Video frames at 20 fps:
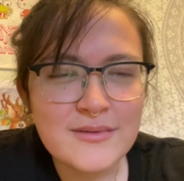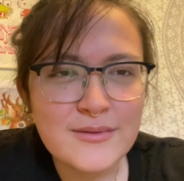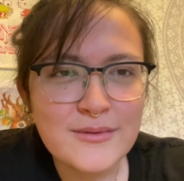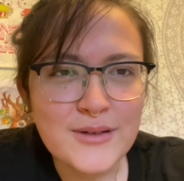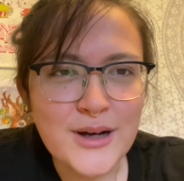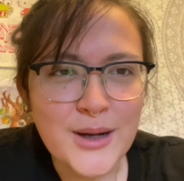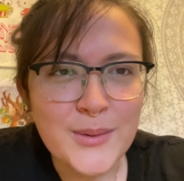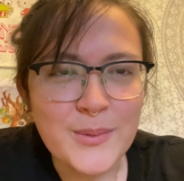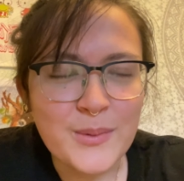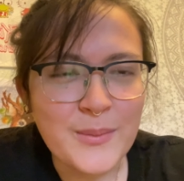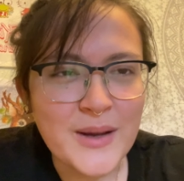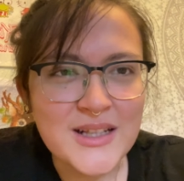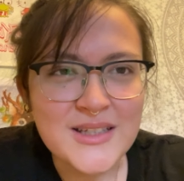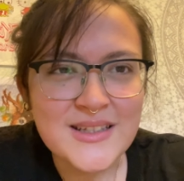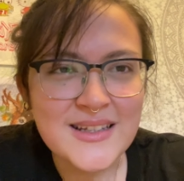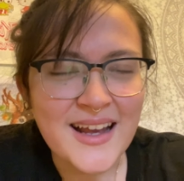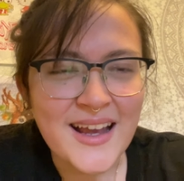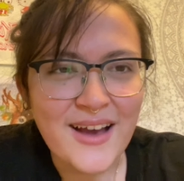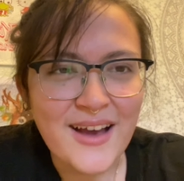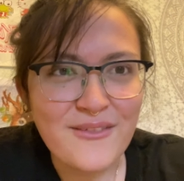couple months
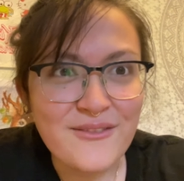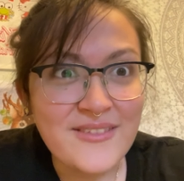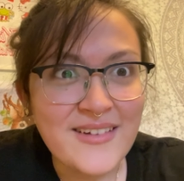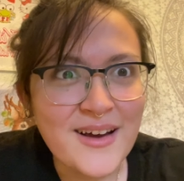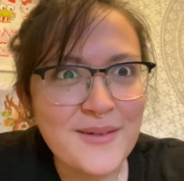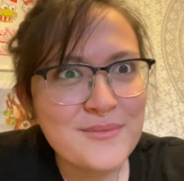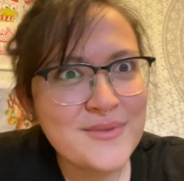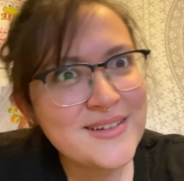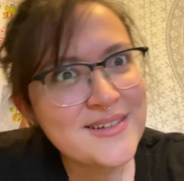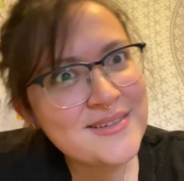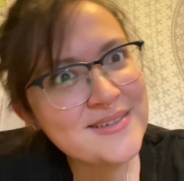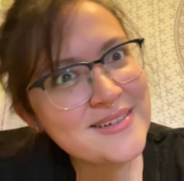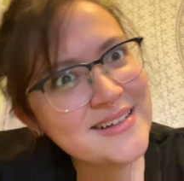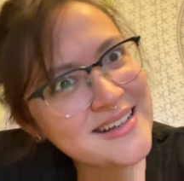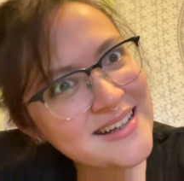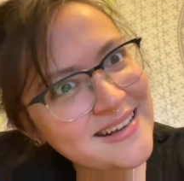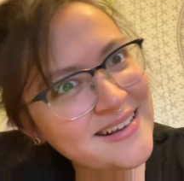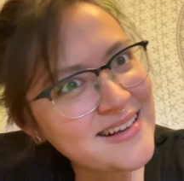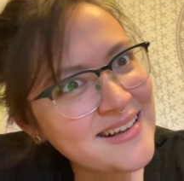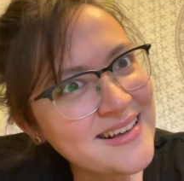and I have not been doing
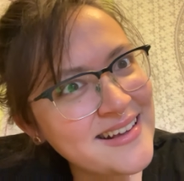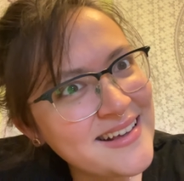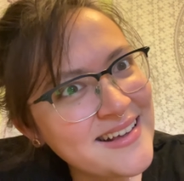it.